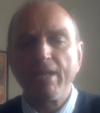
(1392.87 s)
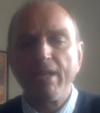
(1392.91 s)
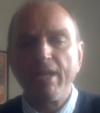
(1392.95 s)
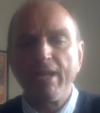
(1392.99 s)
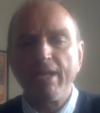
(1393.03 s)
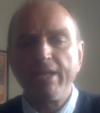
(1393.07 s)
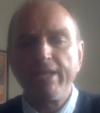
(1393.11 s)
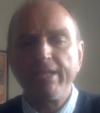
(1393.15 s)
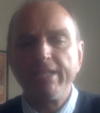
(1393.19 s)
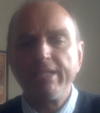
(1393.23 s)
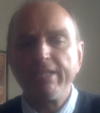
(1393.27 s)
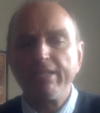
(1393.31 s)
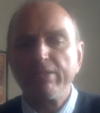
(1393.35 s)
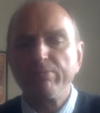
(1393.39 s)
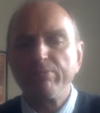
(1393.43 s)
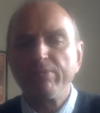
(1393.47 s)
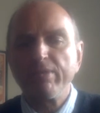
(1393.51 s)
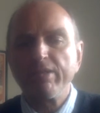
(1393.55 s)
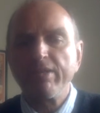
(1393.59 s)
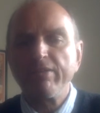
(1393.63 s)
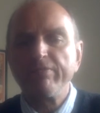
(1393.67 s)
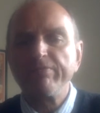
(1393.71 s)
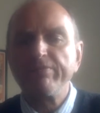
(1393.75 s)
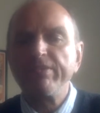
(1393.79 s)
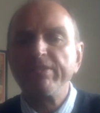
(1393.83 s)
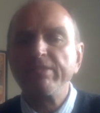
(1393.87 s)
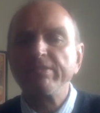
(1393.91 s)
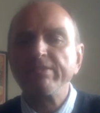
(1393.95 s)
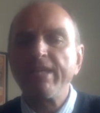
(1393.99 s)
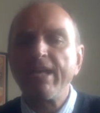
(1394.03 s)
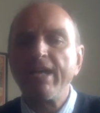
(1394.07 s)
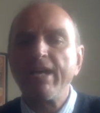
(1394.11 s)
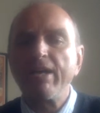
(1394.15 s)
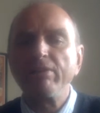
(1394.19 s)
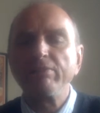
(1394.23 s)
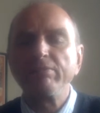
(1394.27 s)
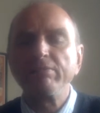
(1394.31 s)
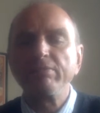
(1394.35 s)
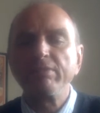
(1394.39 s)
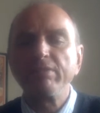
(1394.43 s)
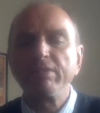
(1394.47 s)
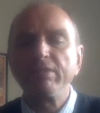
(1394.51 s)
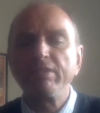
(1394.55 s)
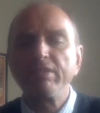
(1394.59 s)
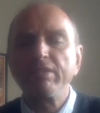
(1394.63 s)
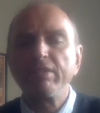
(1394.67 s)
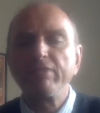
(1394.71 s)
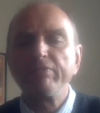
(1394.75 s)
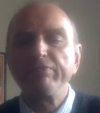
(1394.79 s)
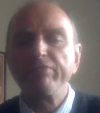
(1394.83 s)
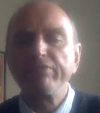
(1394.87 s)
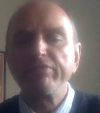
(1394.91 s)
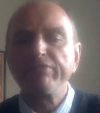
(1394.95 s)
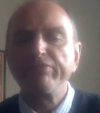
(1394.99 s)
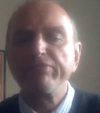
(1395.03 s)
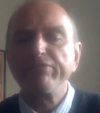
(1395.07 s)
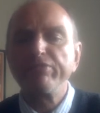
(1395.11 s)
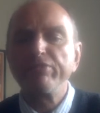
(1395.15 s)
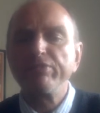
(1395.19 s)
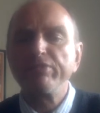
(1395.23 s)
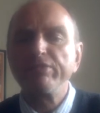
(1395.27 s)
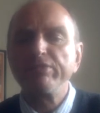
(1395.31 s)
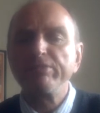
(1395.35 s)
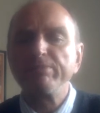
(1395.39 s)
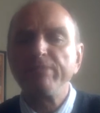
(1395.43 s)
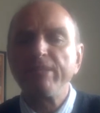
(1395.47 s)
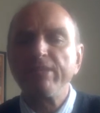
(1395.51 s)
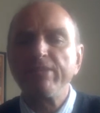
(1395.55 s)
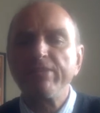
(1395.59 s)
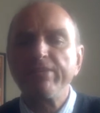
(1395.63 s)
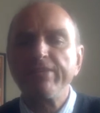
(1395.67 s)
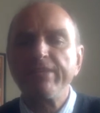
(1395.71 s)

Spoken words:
I eat when I feel down. Comfort food is my